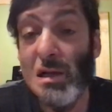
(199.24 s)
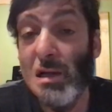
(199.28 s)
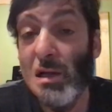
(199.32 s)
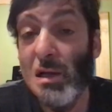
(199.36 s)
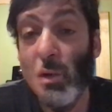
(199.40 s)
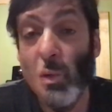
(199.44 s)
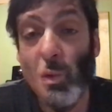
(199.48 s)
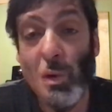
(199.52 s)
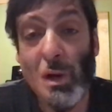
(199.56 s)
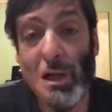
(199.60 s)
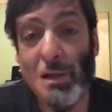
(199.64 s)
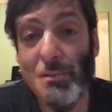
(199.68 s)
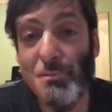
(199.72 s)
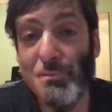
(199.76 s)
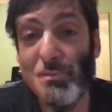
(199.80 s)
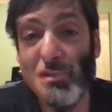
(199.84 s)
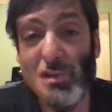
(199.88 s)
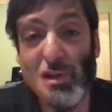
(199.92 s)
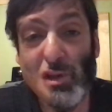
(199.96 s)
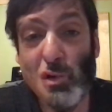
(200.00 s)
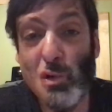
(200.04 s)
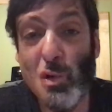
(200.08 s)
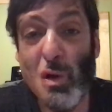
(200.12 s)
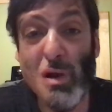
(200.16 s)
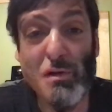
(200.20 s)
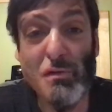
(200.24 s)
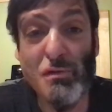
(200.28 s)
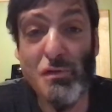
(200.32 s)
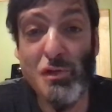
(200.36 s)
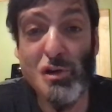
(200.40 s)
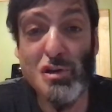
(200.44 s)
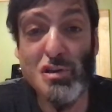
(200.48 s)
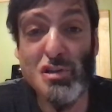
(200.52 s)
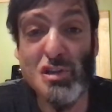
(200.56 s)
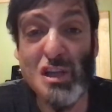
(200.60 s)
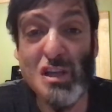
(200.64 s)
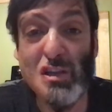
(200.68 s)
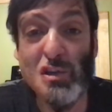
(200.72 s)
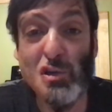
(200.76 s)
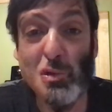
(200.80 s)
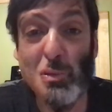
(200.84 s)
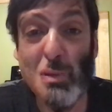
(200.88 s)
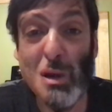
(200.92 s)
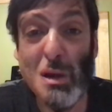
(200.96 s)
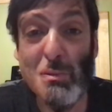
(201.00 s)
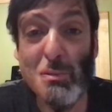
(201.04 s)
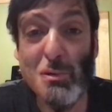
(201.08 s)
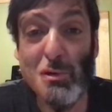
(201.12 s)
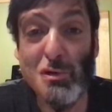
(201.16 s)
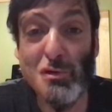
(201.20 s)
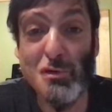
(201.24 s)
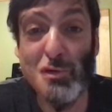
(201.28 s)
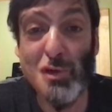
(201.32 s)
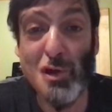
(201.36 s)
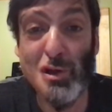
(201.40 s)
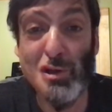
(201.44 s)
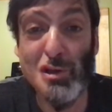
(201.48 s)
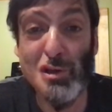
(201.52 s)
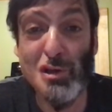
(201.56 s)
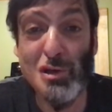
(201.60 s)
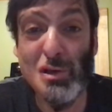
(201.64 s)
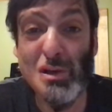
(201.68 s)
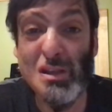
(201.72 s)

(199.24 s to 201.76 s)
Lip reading: Well, going first into my portfolio